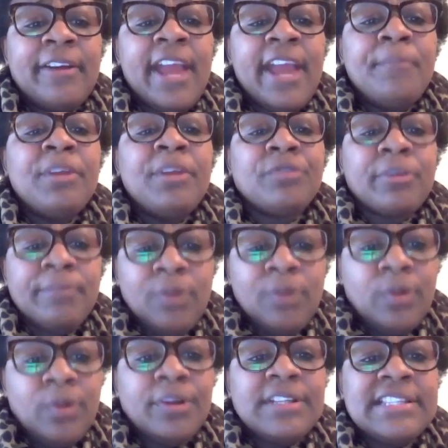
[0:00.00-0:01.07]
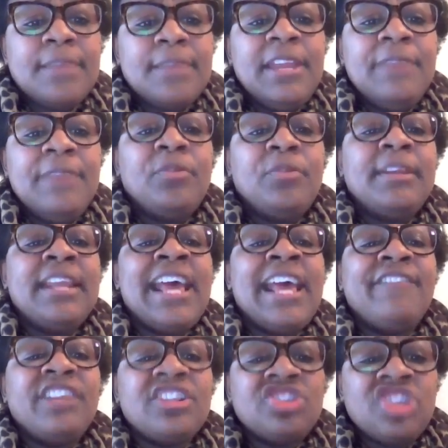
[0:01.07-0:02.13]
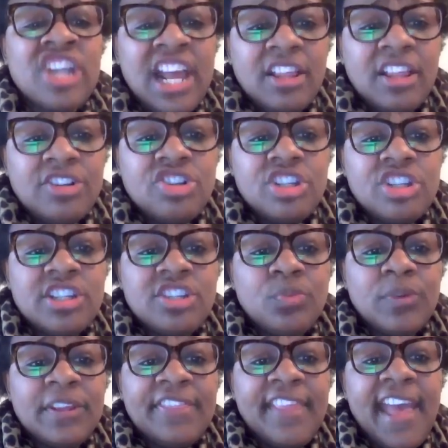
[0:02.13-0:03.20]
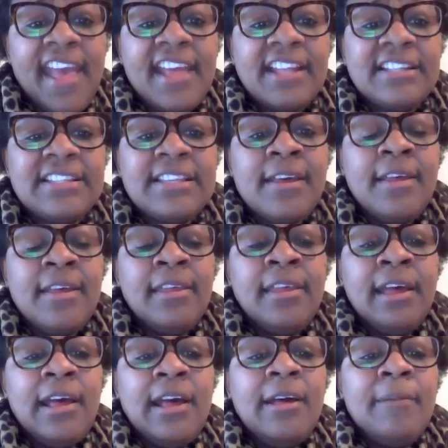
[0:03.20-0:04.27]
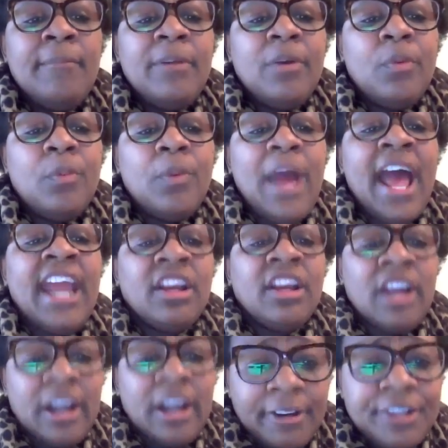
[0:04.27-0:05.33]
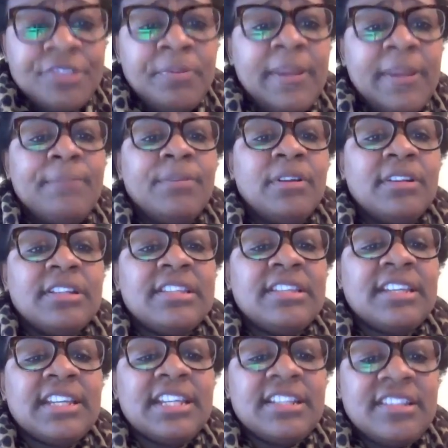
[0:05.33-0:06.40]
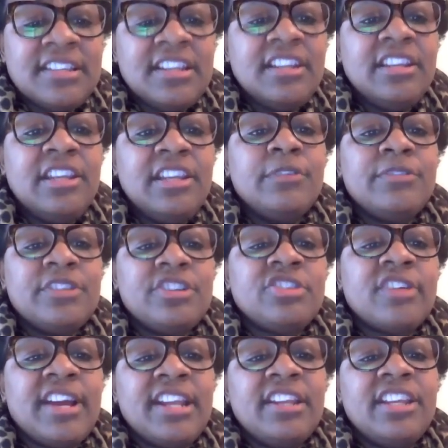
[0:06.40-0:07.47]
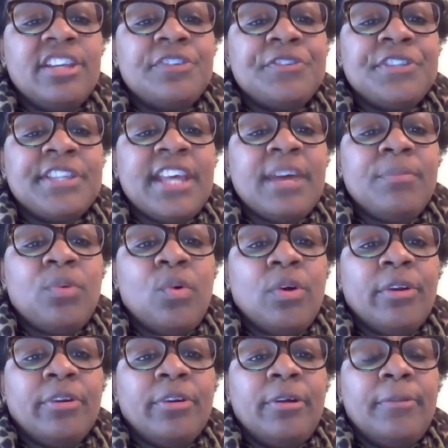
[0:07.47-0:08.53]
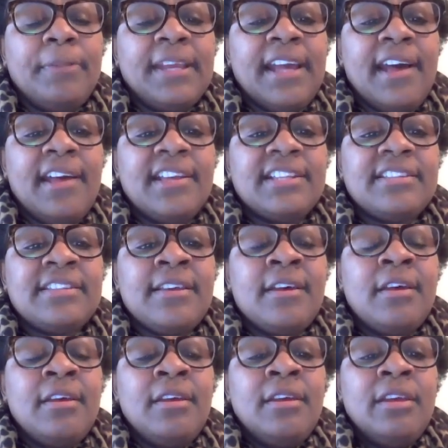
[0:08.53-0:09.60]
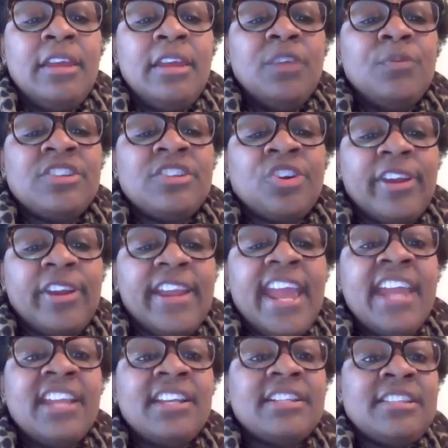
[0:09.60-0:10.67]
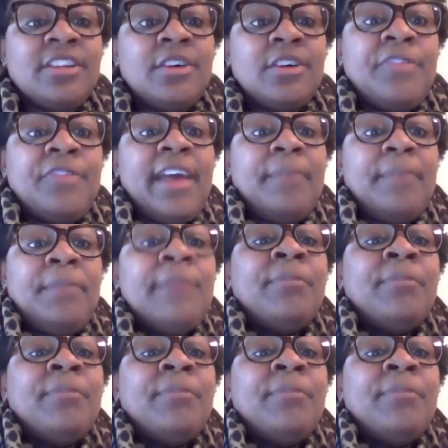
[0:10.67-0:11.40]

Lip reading: have been reports that people have been having challenges with that. But I encourage people to continue to try to use that portal because it was created so that